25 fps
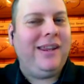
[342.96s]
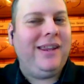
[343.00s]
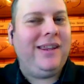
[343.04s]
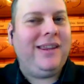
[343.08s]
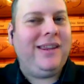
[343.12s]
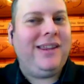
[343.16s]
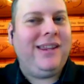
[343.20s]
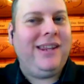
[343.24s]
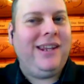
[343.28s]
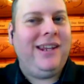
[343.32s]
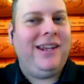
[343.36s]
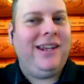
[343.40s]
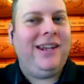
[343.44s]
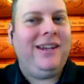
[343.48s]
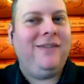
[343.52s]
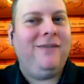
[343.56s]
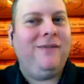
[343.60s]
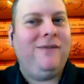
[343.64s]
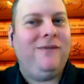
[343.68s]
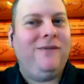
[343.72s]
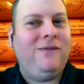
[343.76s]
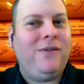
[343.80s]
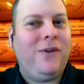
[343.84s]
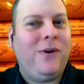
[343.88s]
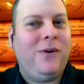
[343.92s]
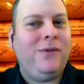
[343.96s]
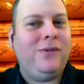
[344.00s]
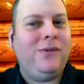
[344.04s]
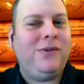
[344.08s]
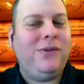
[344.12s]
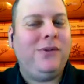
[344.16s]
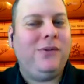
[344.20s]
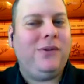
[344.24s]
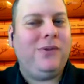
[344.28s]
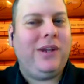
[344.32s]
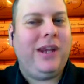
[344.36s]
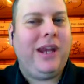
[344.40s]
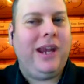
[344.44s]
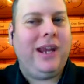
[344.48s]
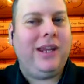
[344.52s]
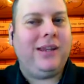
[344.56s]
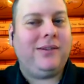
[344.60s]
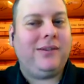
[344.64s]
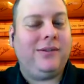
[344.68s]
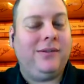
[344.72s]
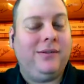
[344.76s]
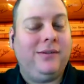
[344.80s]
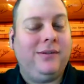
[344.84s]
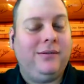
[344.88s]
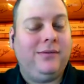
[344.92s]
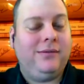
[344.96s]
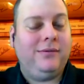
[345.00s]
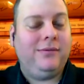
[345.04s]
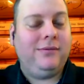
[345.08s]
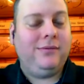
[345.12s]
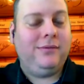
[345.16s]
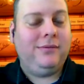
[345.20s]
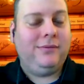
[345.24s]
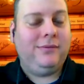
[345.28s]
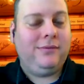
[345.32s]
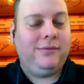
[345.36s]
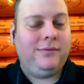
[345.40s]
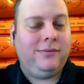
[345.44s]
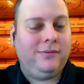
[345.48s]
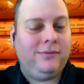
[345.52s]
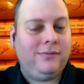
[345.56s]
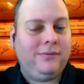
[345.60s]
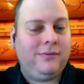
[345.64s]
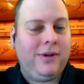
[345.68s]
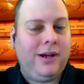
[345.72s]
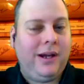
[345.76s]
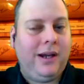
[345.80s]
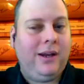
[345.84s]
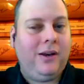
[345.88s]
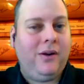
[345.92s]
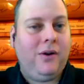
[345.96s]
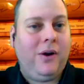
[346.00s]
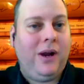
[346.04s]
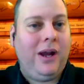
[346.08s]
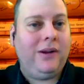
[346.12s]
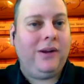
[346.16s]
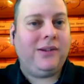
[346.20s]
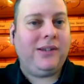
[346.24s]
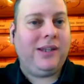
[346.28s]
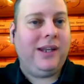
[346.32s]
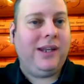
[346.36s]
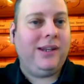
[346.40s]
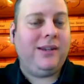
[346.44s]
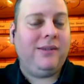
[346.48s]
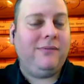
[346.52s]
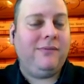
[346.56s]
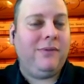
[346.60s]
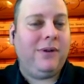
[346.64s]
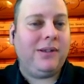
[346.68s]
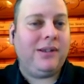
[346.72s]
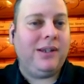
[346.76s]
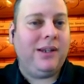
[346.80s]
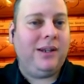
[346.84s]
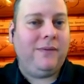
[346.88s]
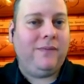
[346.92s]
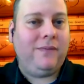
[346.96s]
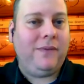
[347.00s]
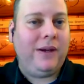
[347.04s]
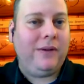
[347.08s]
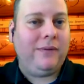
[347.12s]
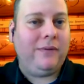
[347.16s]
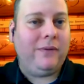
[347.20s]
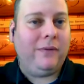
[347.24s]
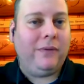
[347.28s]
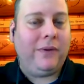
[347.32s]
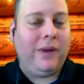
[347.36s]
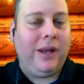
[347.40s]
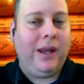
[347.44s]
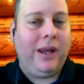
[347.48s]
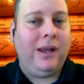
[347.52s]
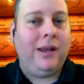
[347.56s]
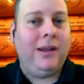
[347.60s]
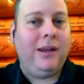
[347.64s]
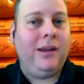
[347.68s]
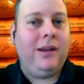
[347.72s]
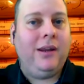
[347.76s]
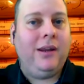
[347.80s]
the vote to cancel, right? Ohio State wasn't in favor of that.